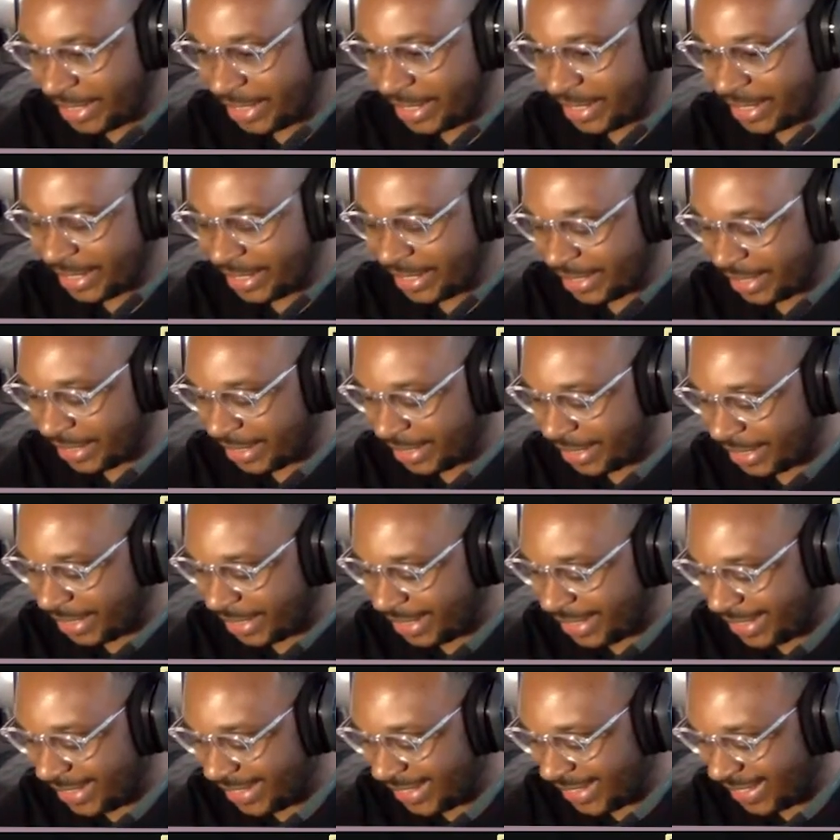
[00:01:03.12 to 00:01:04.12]

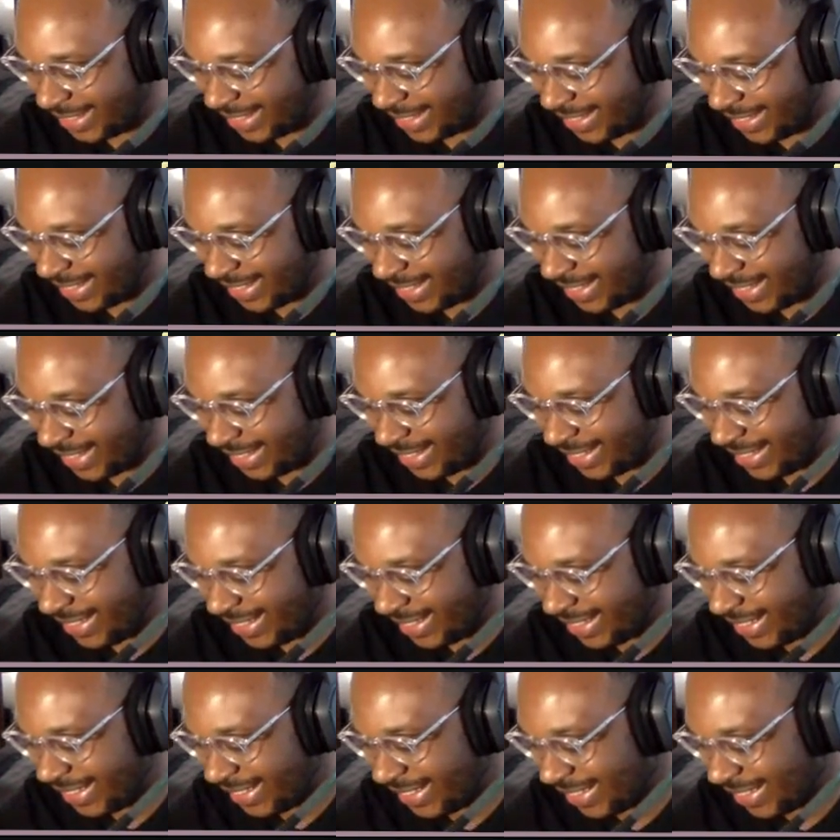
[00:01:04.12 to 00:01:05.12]
This person isn't speaking.